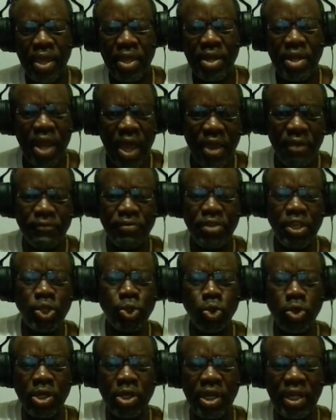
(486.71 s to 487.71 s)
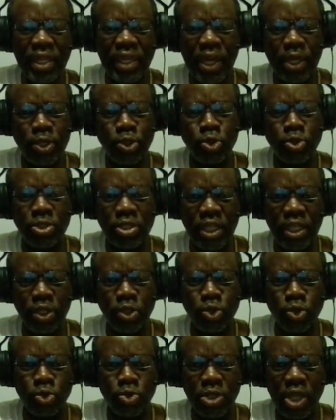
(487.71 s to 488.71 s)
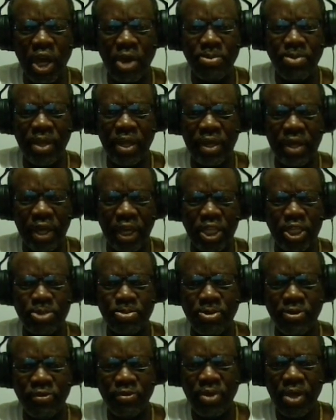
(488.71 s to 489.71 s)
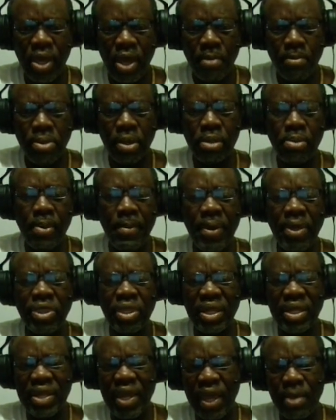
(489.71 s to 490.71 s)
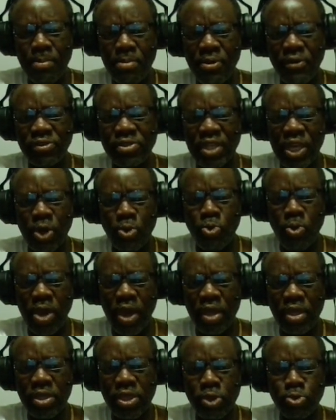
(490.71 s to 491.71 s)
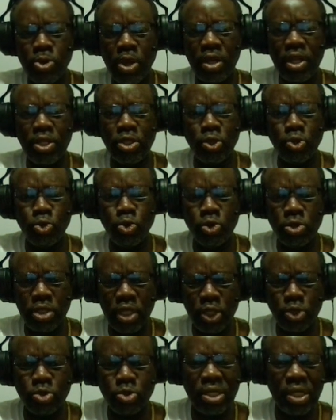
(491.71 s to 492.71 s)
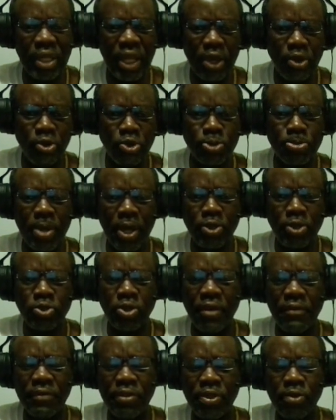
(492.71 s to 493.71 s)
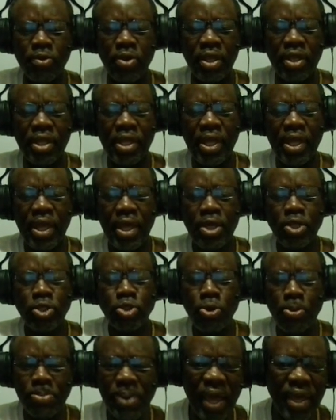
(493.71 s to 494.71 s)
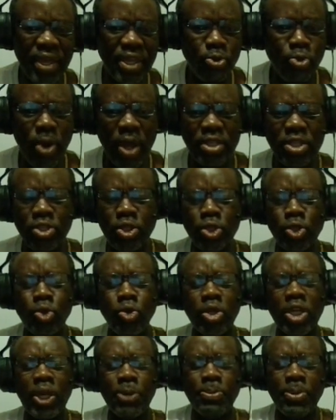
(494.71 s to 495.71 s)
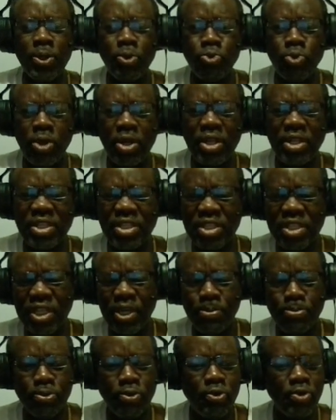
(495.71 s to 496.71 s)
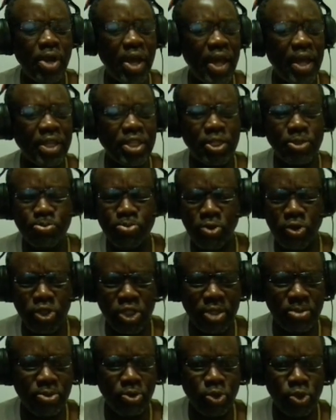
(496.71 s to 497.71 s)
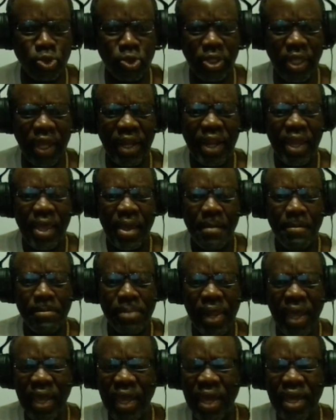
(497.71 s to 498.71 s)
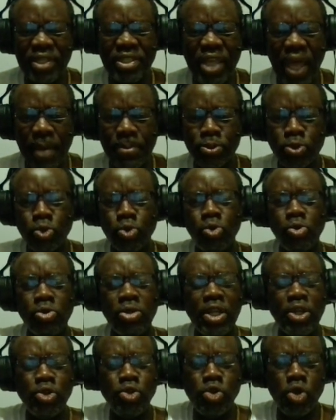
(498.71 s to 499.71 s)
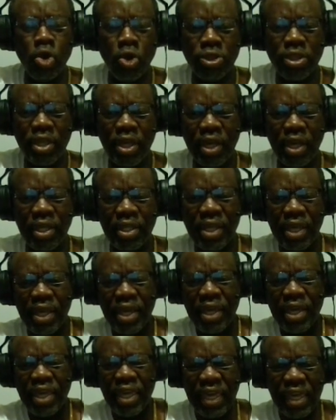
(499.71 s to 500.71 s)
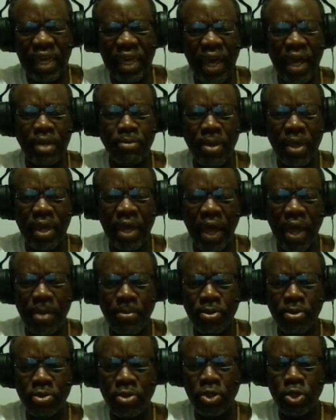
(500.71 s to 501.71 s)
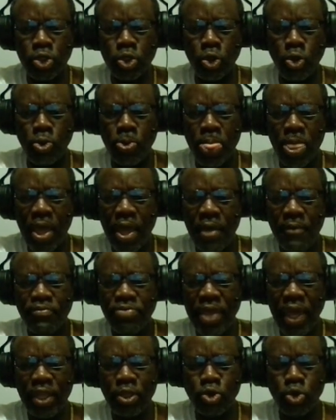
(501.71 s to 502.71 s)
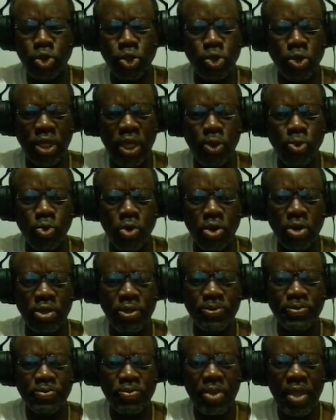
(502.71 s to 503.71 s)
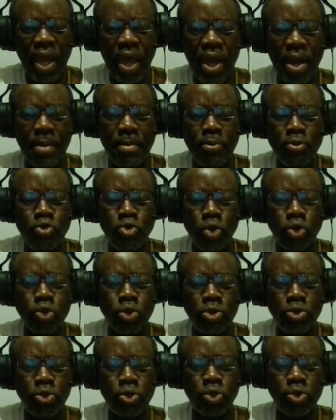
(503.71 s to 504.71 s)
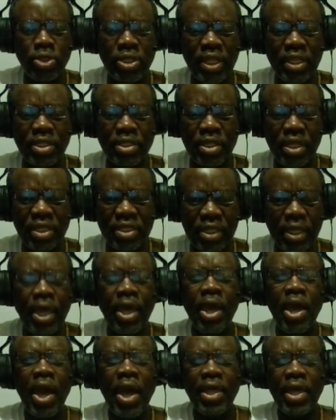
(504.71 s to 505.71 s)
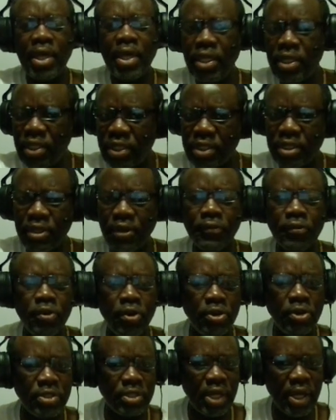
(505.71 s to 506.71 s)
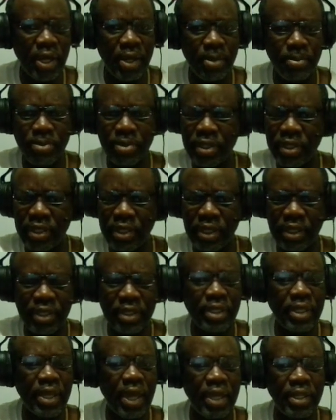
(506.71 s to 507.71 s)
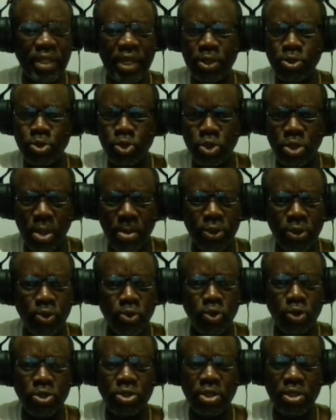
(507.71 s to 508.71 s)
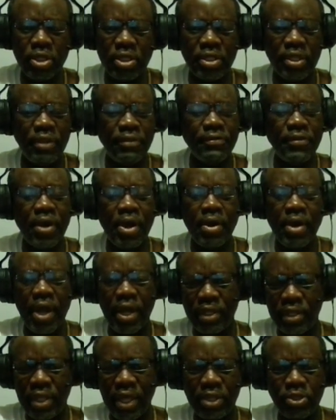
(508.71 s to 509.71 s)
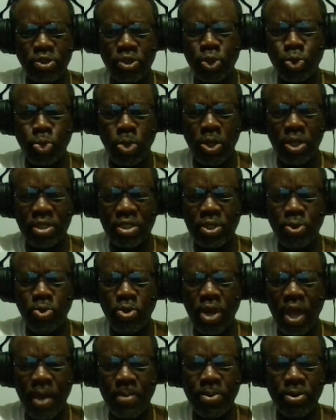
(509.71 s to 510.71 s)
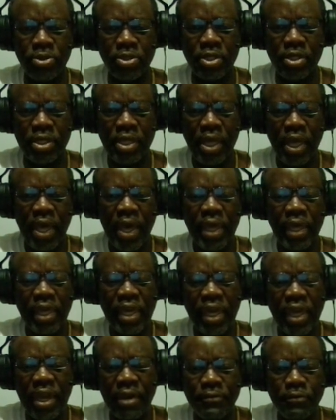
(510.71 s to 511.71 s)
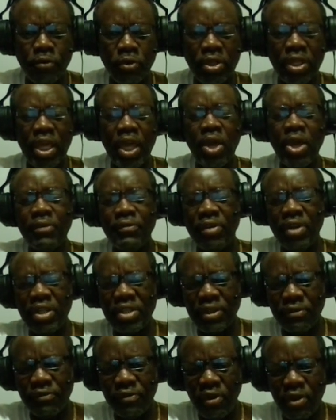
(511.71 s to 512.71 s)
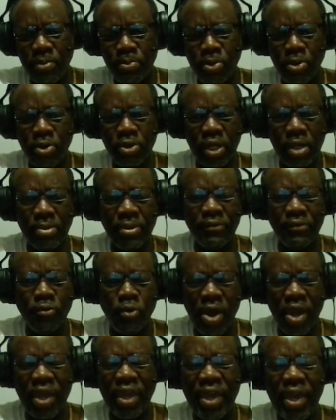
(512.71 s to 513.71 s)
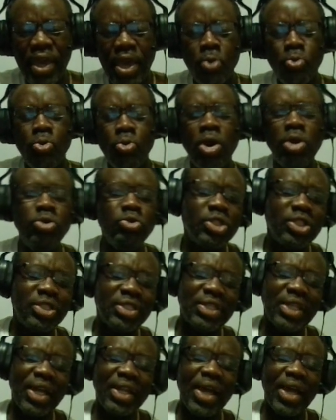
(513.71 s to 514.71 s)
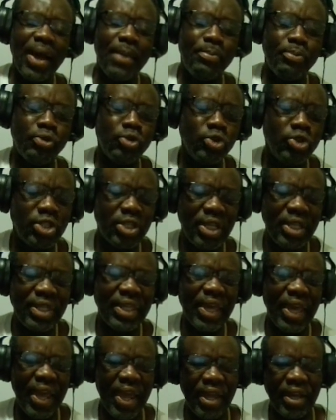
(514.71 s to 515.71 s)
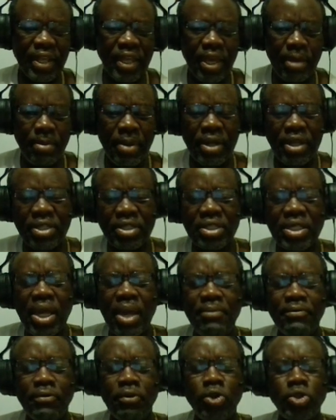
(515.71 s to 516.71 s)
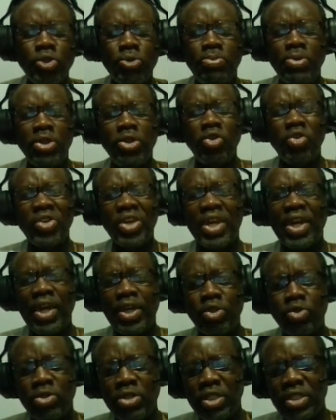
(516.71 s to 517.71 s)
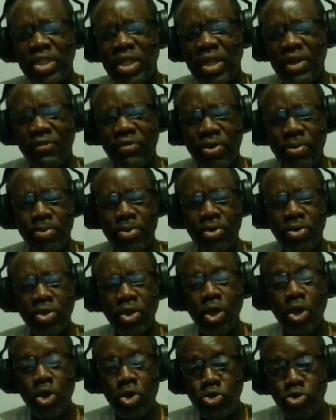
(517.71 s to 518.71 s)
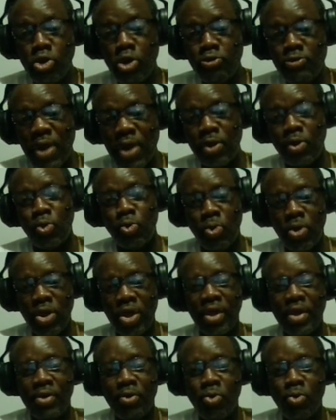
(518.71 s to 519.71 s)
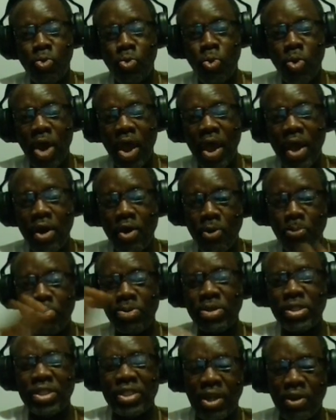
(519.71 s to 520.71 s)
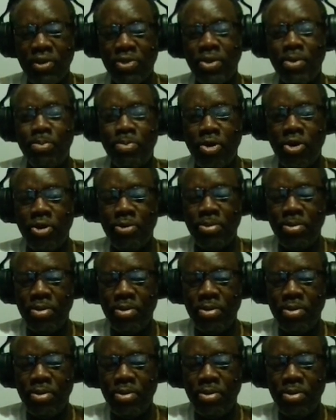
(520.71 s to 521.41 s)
Now, if this rook can get to d2, that would be a nice move. But the moment the knight moves away, threatening the rook d2, the knight goes back to f3. So white is just going to keep it really simple as possible so that black has absolutely nothing he can make happen. So knight goes to e1, rook to d6. This is, of course, the idea is to double the rooks on the d file and just wait and see what happens. King f1. King f1 is a very important move. Why? When you start approaching the endgame, it is time for you to bring your king to the center of the board. Not right away, where opposites are on the board,